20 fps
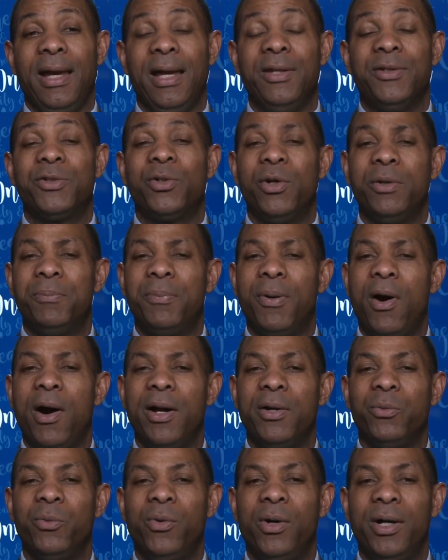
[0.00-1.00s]
And so in
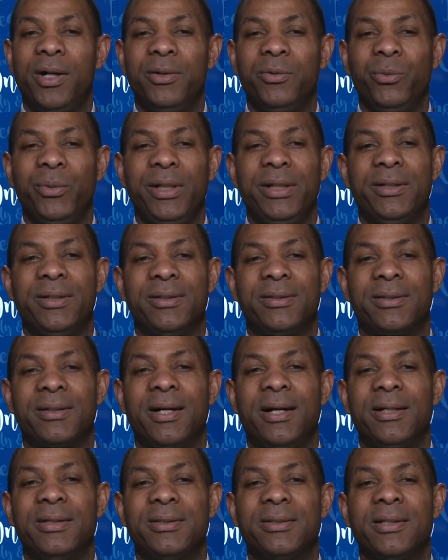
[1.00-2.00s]
part 1, we
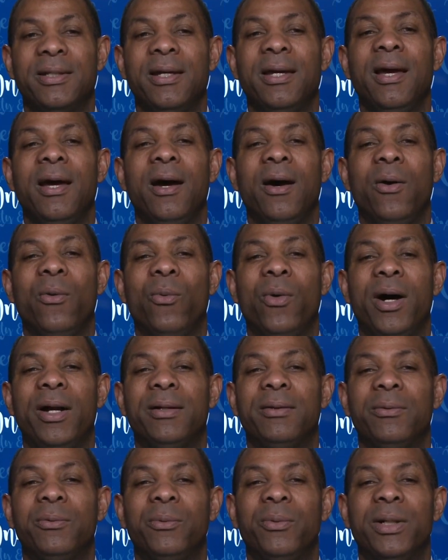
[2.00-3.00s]
discussed
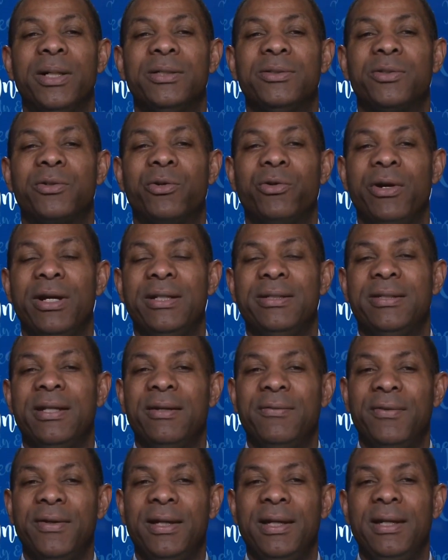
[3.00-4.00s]
what was
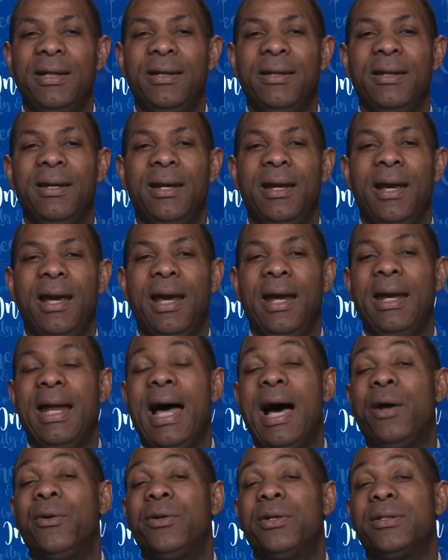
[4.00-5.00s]
creativity and
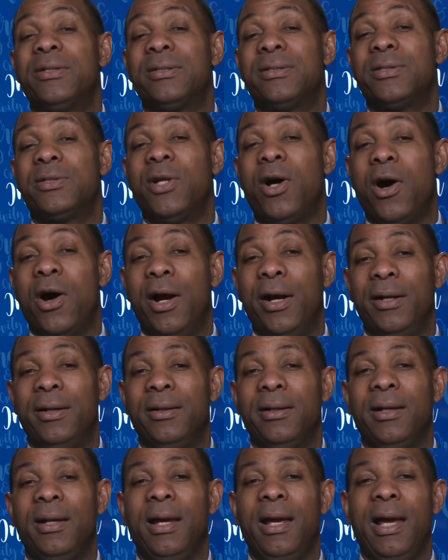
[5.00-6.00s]
how did it start.